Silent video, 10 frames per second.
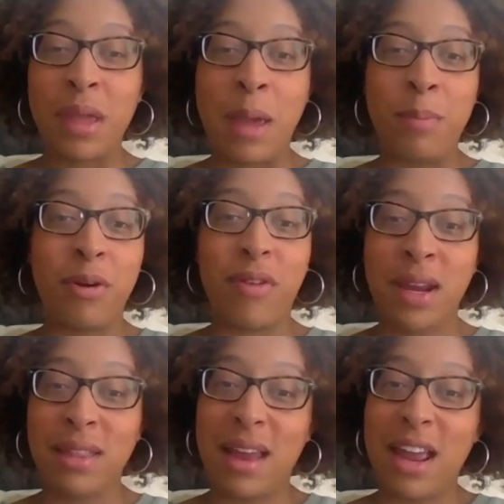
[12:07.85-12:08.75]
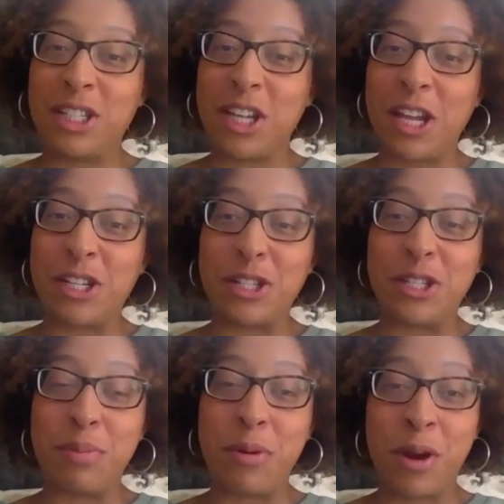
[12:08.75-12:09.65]
and providing that education and
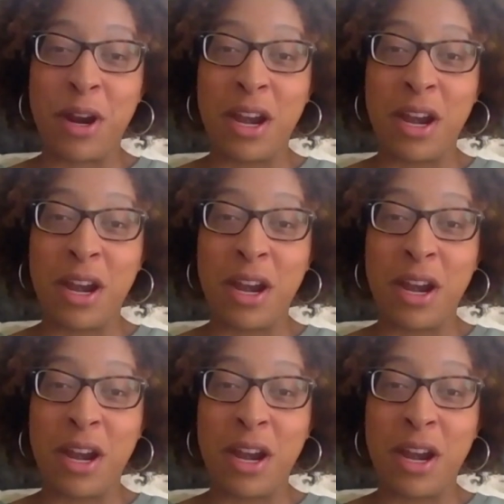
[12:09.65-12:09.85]
support.